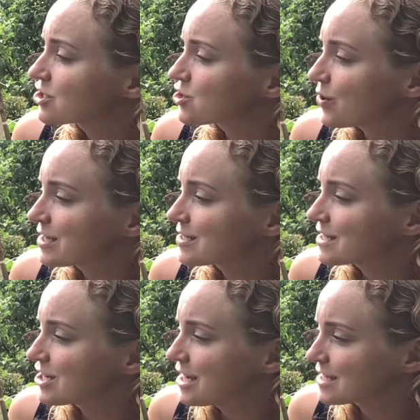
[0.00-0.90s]
joined the
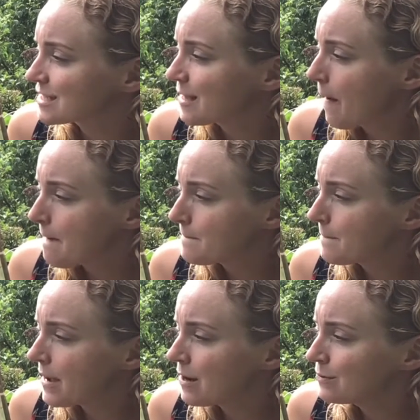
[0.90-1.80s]
chase.
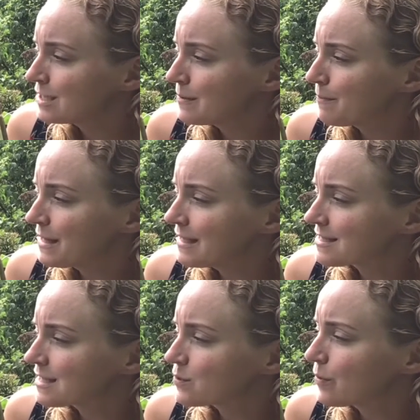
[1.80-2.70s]
"Bounding Billies,
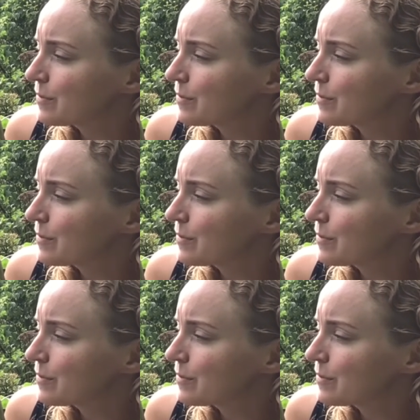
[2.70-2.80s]
this will be